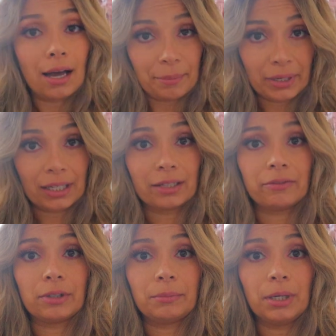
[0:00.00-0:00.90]
I'm gonna
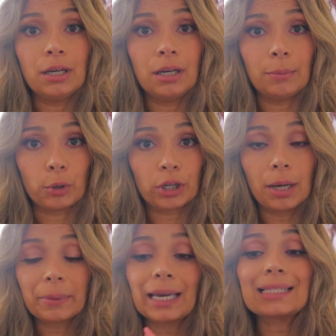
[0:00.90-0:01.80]
give them more
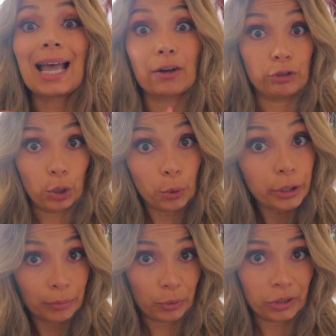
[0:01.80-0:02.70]
cupcakes. I
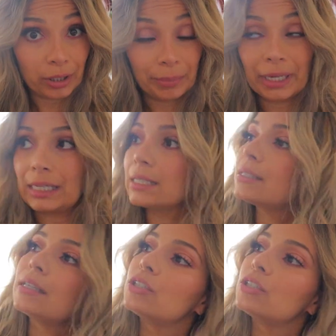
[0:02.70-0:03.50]
reordered more cupcakes.